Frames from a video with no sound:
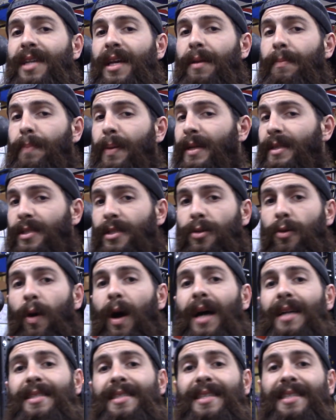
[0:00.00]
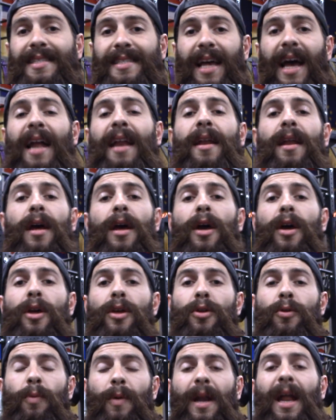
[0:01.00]
and pin squats is
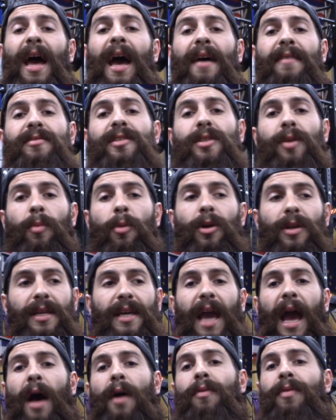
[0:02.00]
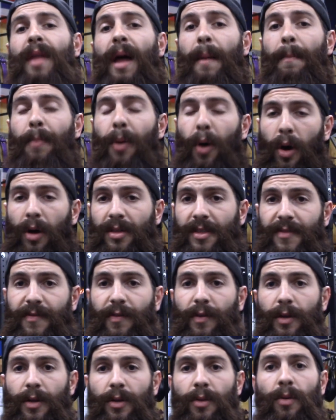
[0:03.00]
that you want to have someone count that pause
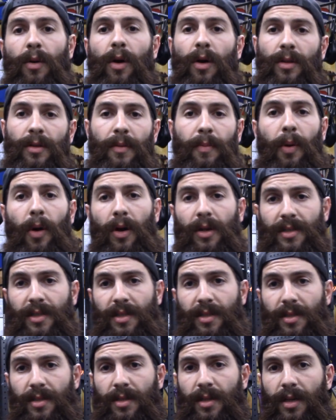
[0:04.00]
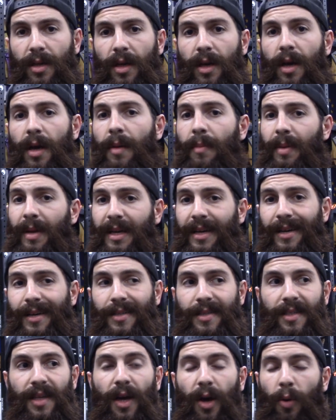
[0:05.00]
for you on the pauses.
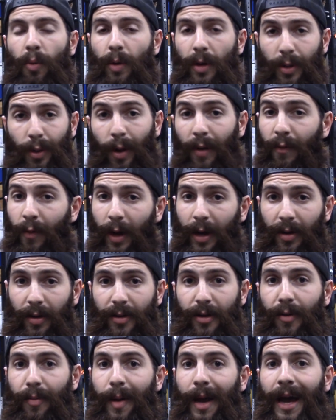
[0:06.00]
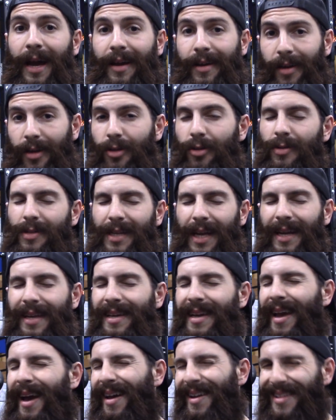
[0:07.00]
Because when you have weight on your back, you tend to
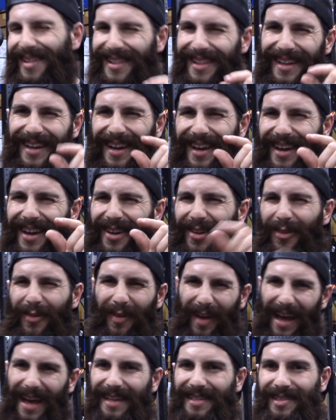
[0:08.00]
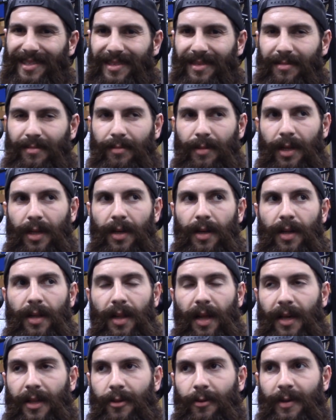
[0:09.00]
count a little fast.
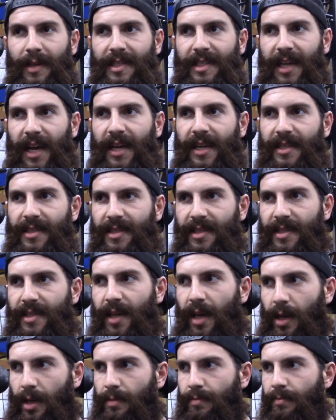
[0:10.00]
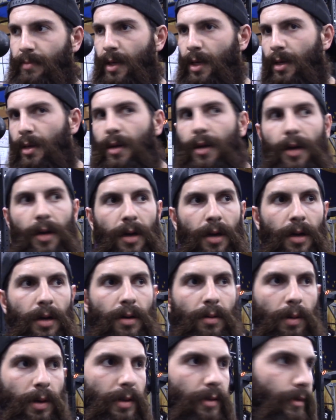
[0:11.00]
Like 3 seconds is like
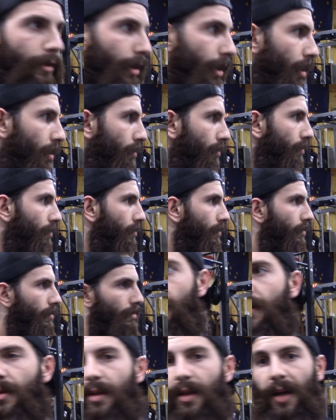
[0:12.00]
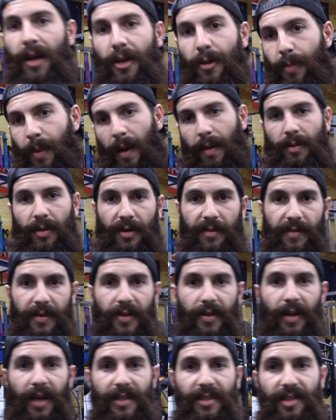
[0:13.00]
1, 2, 3. You probably don't even
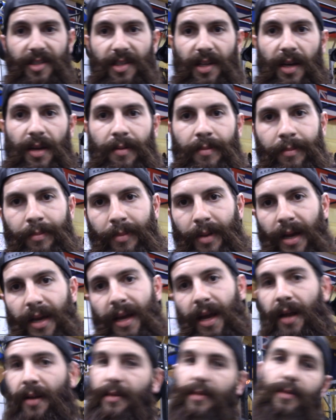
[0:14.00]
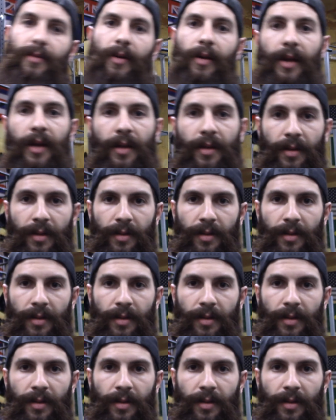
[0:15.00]
know what I just said, but I counted 3.